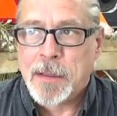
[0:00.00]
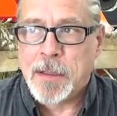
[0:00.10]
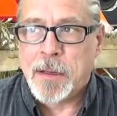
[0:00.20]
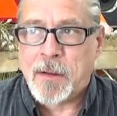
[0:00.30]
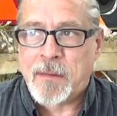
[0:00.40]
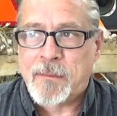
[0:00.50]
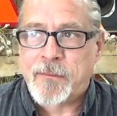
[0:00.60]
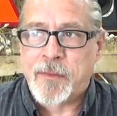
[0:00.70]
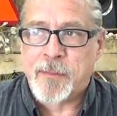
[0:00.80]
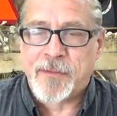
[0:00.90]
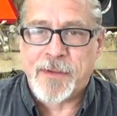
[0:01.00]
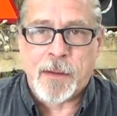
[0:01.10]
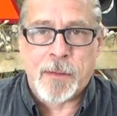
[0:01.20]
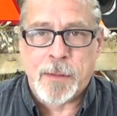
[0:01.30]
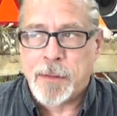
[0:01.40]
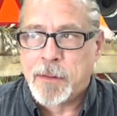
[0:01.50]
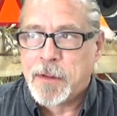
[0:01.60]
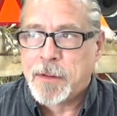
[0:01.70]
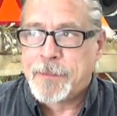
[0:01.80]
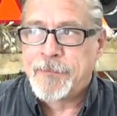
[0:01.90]
you know, from selling
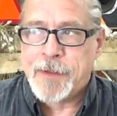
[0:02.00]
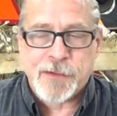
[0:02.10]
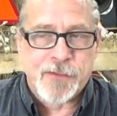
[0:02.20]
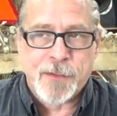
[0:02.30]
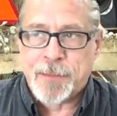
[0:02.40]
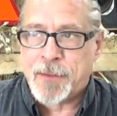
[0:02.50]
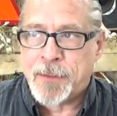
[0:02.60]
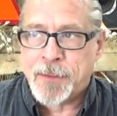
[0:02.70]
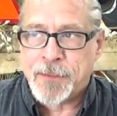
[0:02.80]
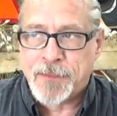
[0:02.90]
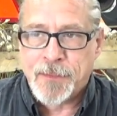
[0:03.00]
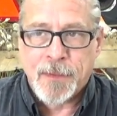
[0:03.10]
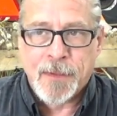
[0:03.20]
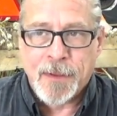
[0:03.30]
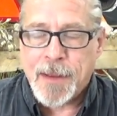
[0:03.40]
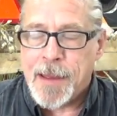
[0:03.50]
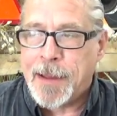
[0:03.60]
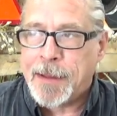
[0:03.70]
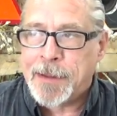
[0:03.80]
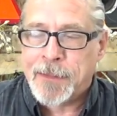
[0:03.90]
vegetables,
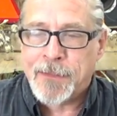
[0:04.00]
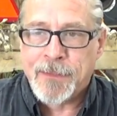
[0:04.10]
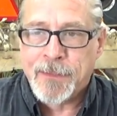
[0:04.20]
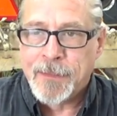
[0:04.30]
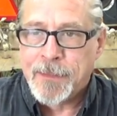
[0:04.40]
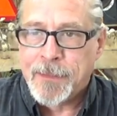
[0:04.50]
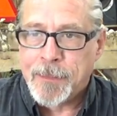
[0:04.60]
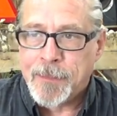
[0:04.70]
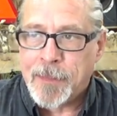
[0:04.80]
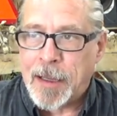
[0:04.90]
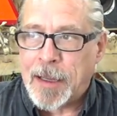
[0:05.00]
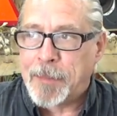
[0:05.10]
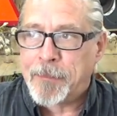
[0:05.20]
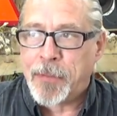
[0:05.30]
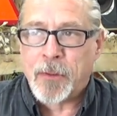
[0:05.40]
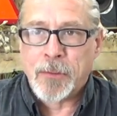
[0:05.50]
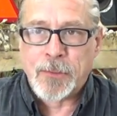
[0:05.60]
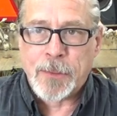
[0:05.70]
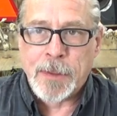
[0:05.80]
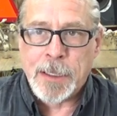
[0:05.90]
eggs, um,
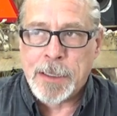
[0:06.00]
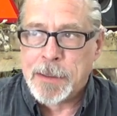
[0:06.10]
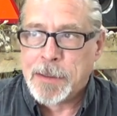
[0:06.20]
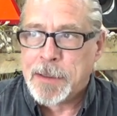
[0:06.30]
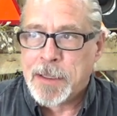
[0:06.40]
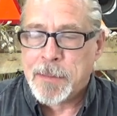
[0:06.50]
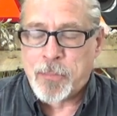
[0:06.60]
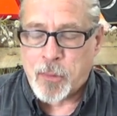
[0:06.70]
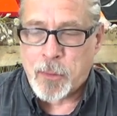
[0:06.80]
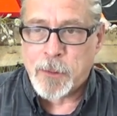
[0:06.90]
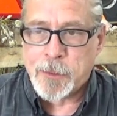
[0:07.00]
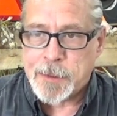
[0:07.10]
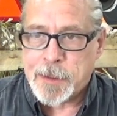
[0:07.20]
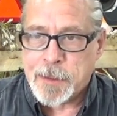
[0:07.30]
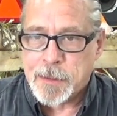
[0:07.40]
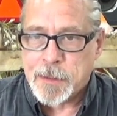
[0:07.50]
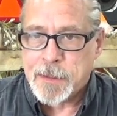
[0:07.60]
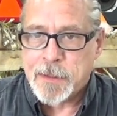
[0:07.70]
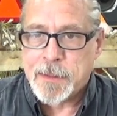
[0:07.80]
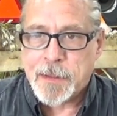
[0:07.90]
poultry, pork,
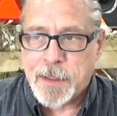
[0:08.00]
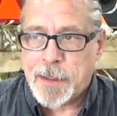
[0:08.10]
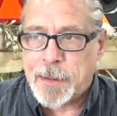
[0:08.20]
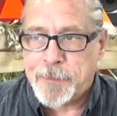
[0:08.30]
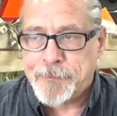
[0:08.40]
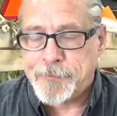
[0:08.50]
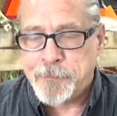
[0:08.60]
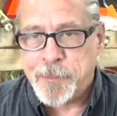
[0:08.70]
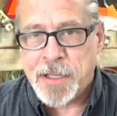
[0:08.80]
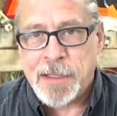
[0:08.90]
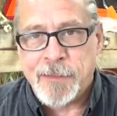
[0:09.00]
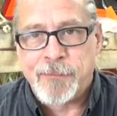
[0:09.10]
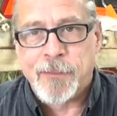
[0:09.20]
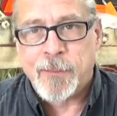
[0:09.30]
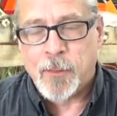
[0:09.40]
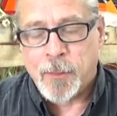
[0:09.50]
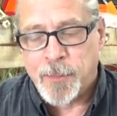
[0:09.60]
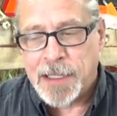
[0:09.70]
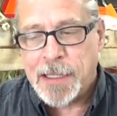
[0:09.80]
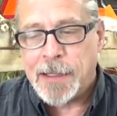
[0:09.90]
um, beef. We'll
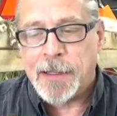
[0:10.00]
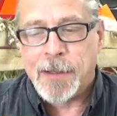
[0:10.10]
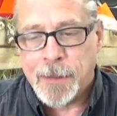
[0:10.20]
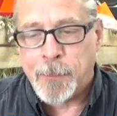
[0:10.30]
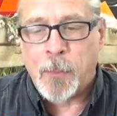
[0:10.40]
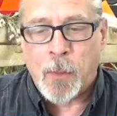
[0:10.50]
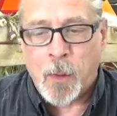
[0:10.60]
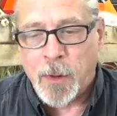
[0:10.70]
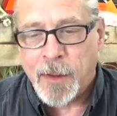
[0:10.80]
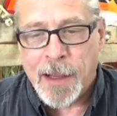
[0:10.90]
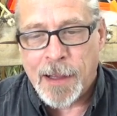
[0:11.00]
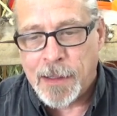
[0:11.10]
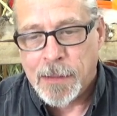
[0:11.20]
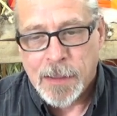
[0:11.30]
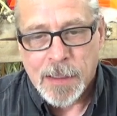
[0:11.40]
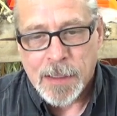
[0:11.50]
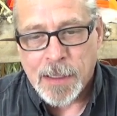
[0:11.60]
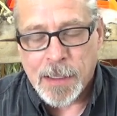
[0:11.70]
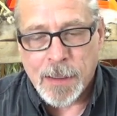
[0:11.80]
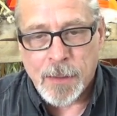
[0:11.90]
be getting into more of that
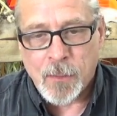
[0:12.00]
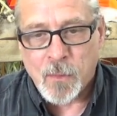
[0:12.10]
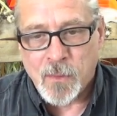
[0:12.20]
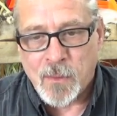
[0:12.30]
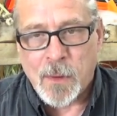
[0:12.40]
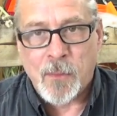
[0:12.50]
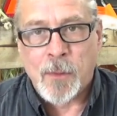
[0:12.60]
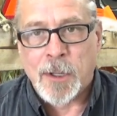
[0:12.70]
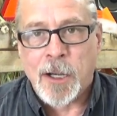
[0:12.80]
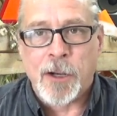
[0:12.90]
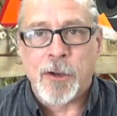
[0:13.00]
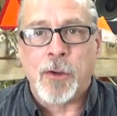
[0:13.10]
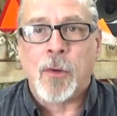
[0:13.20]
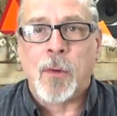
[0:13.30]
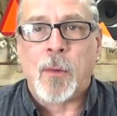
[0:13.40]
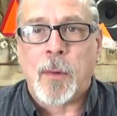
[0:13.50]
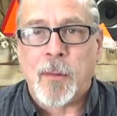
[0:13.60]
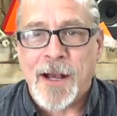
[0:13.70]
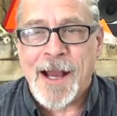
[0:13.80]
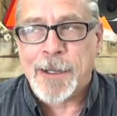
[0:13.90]
and what we're going to do and what
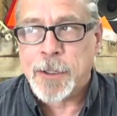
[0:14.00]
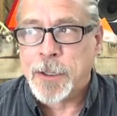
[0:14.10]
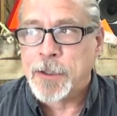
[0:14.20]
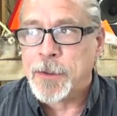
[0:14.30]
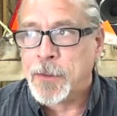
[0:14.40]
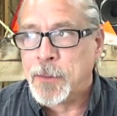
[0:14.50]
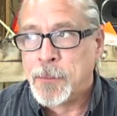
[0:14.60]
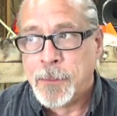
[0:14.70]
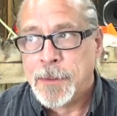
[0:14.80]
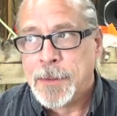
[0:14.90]
we're not going to do